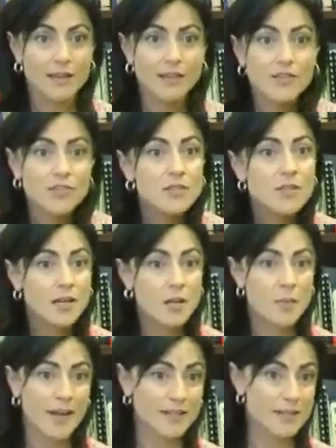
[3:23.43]
This is not
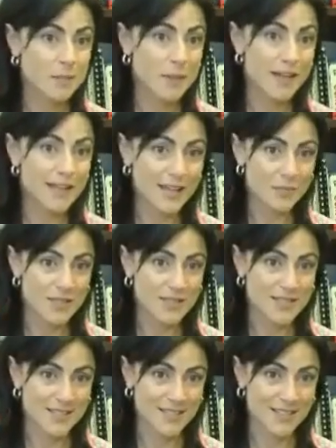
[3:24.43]
about Sibel
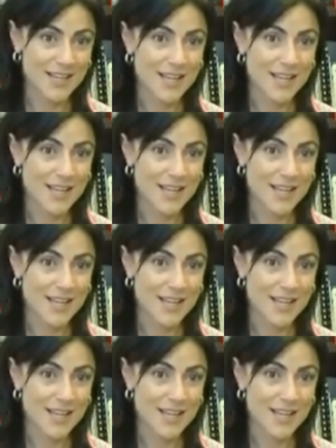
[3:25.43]
Edmonds.